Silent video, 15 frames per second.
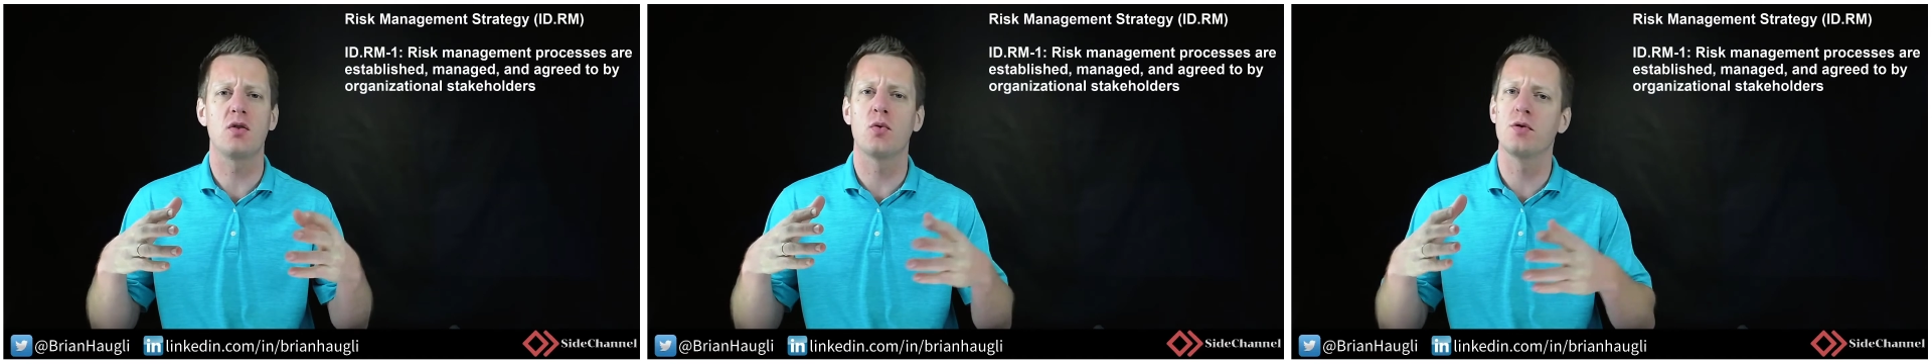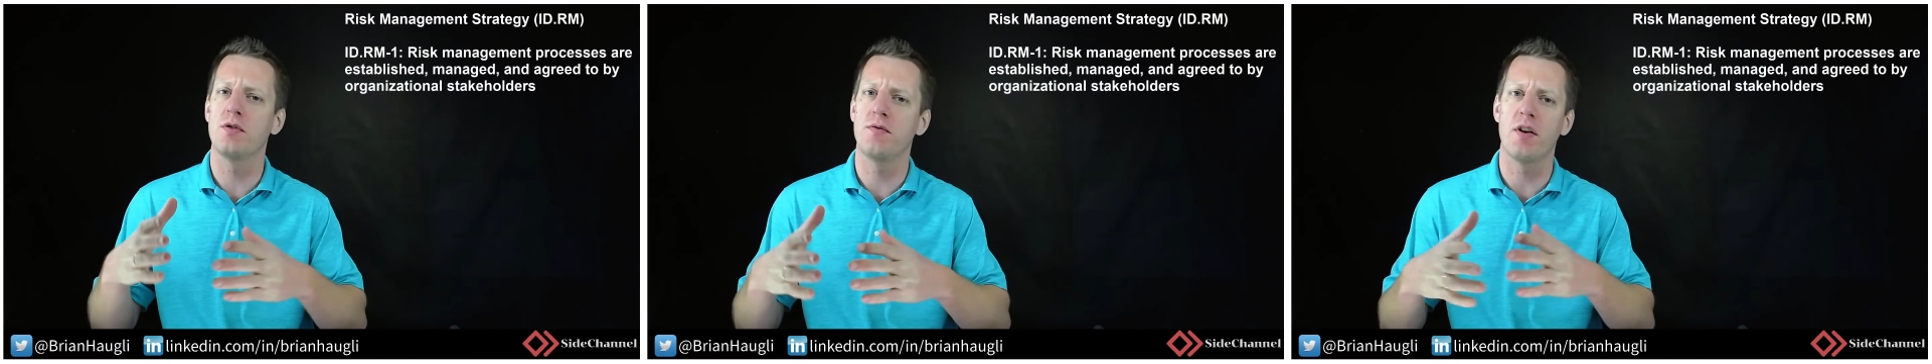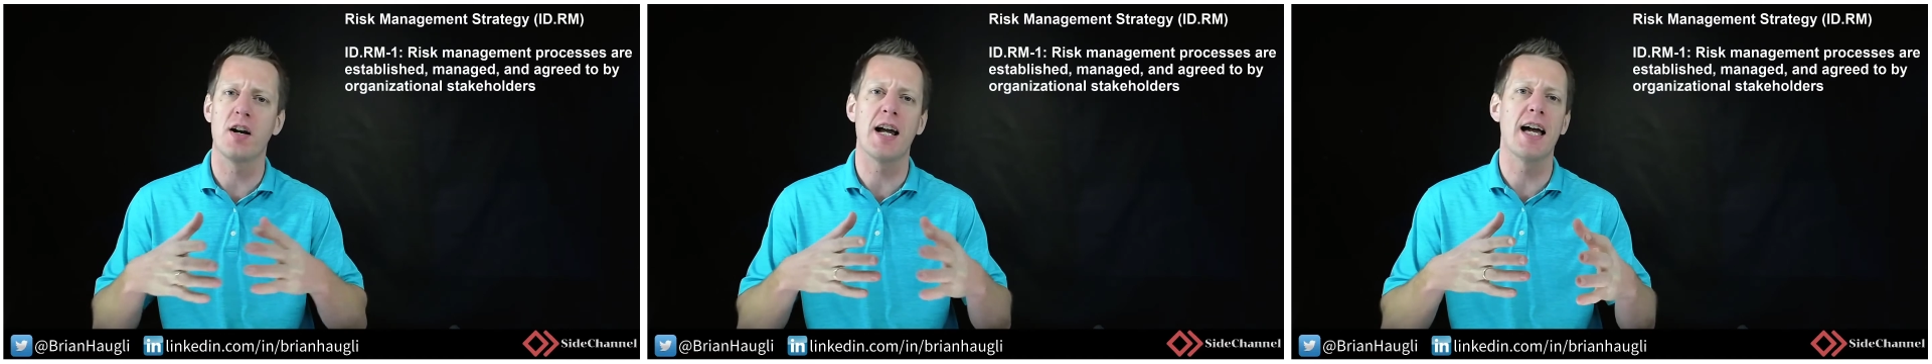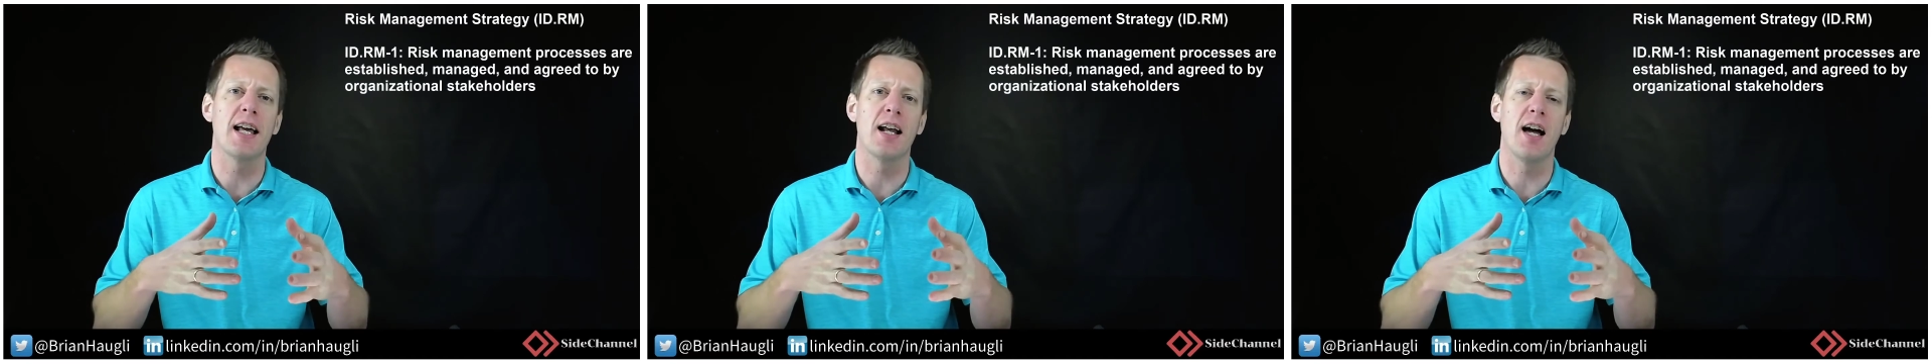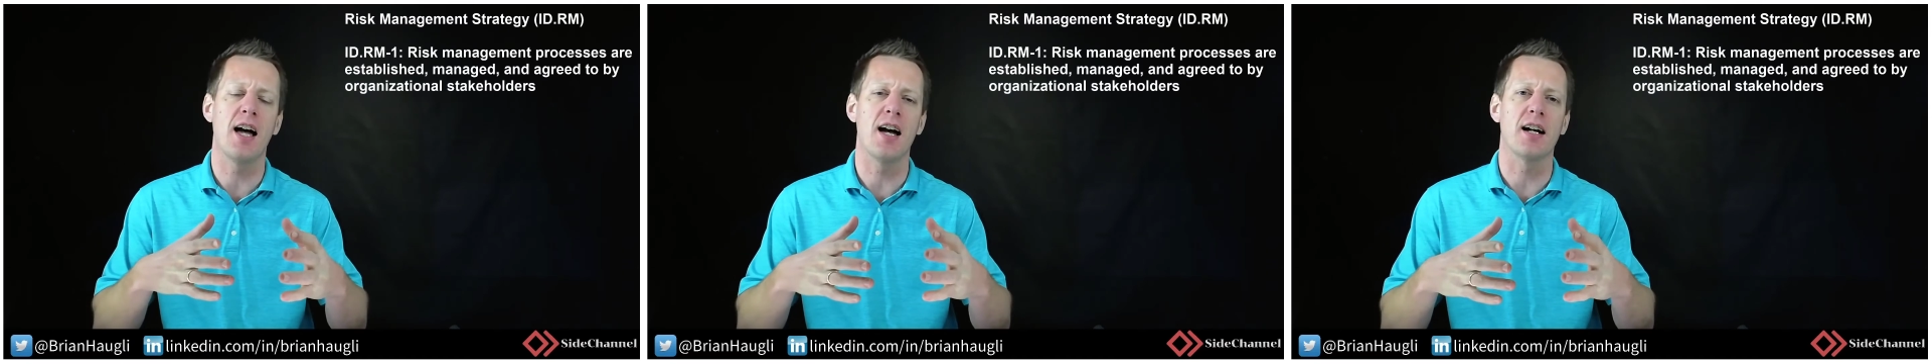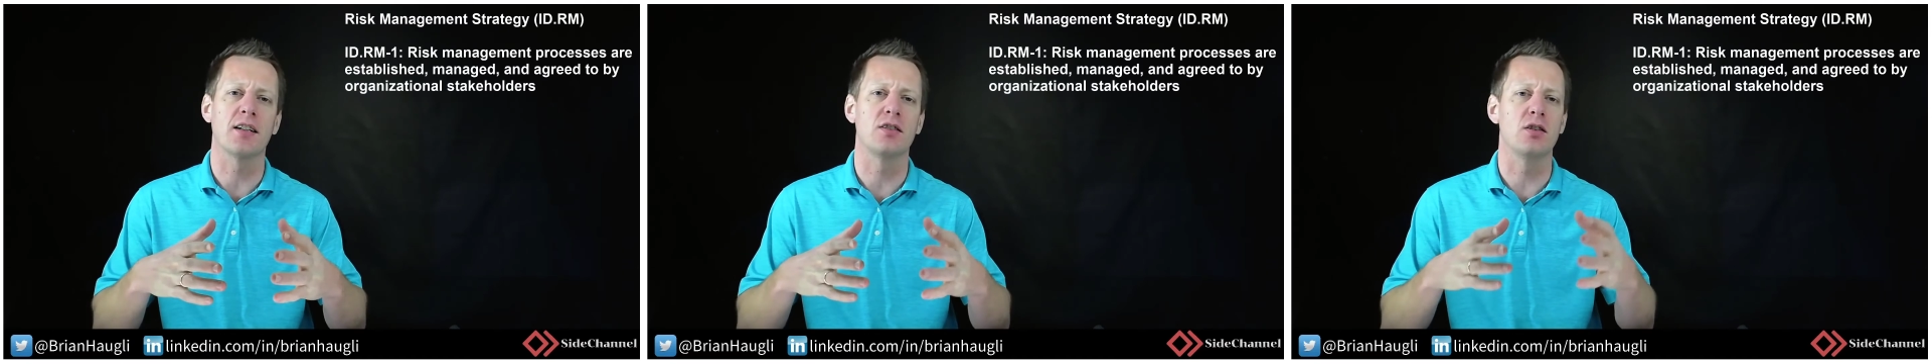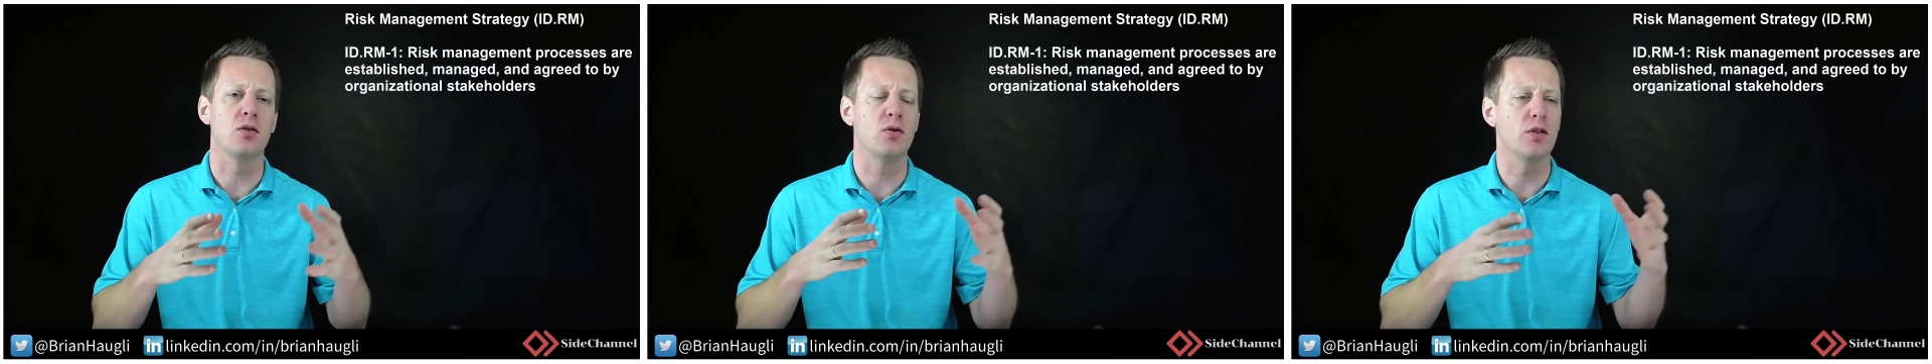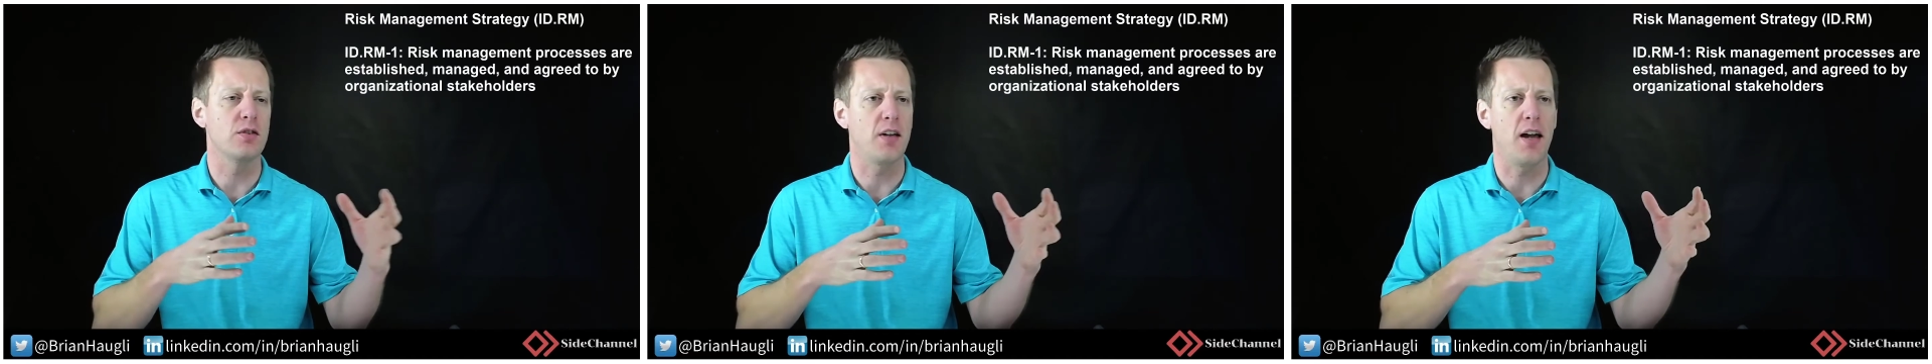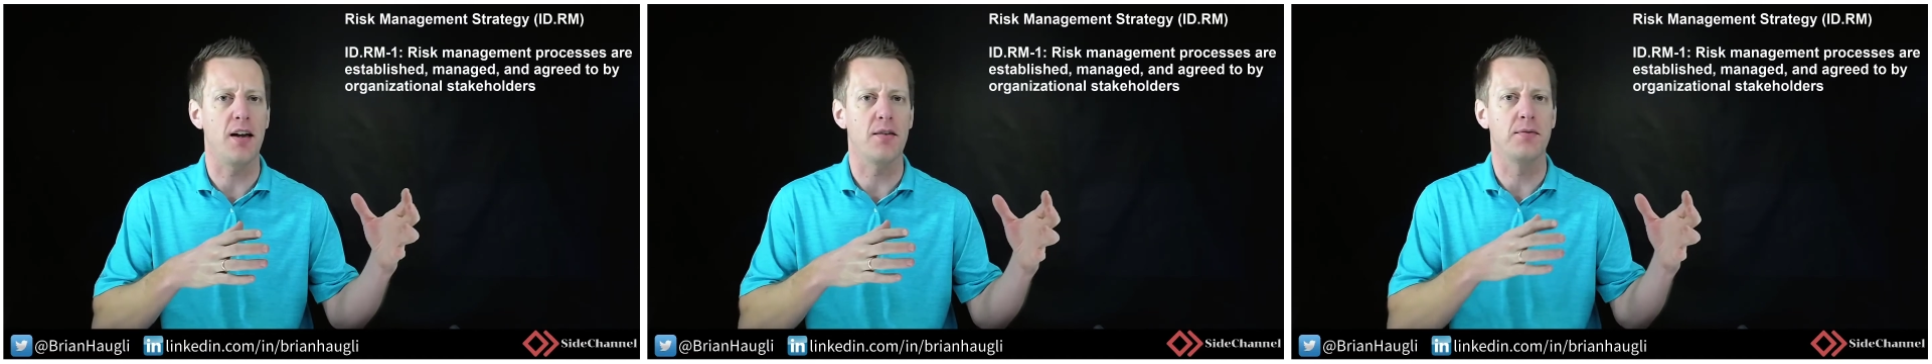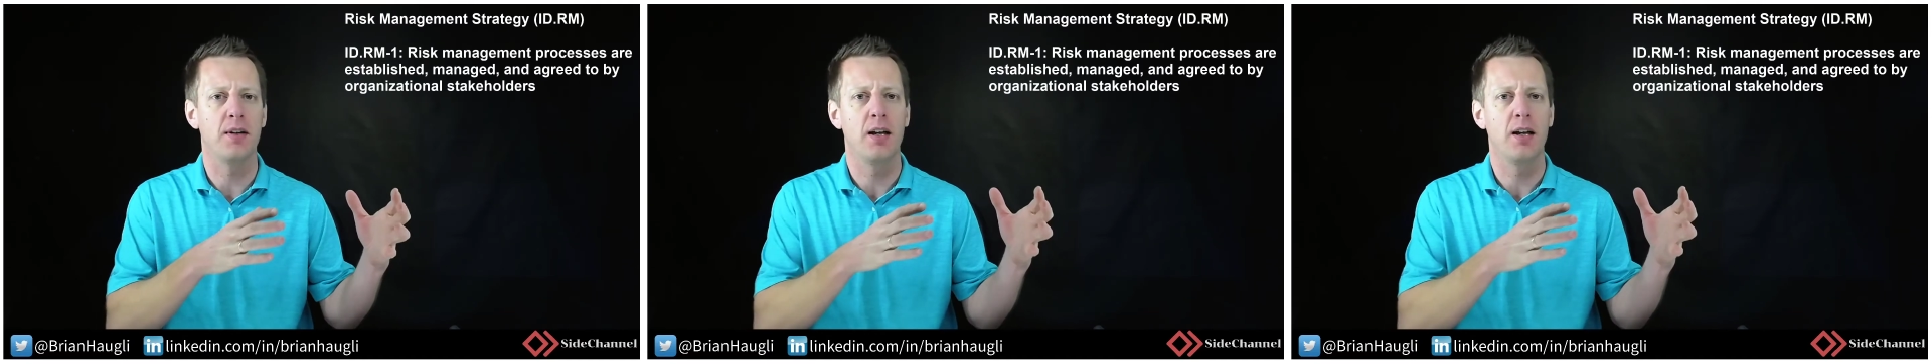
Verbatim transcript: or is it very ad hoc? Do you just have